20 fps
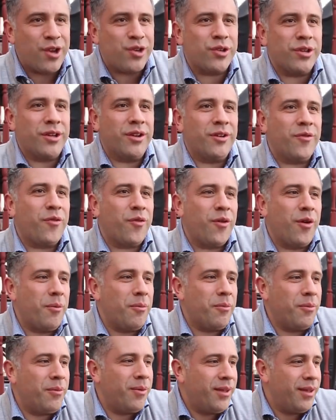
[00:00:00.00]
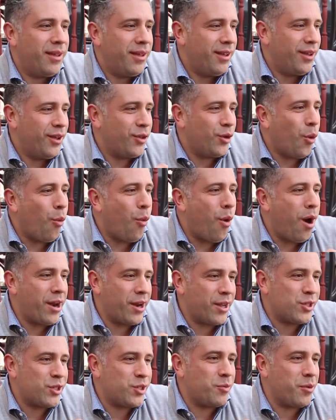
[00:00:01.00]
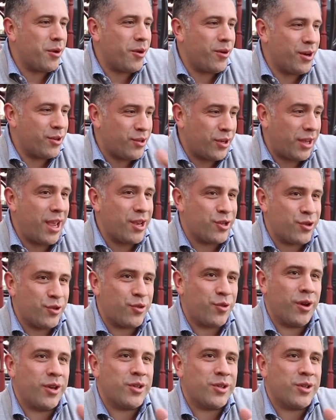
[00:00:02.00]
time was because of the tasks my